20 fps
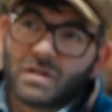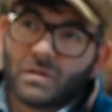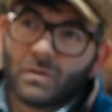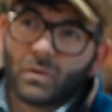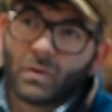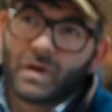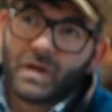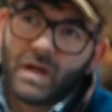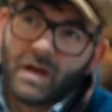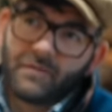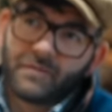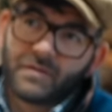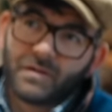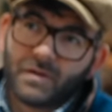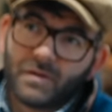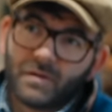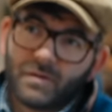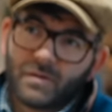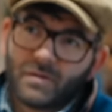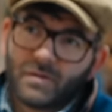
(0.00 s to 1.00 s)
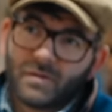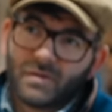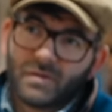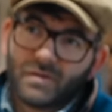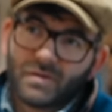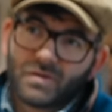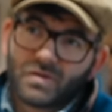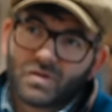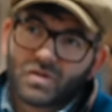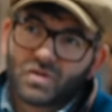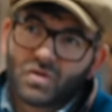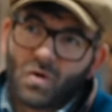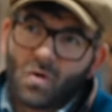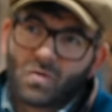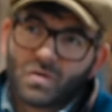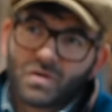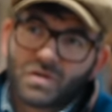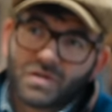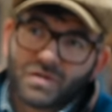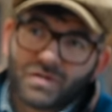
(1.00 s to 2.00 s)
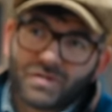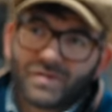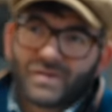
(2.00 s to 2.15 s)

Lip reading: at looking after stocks.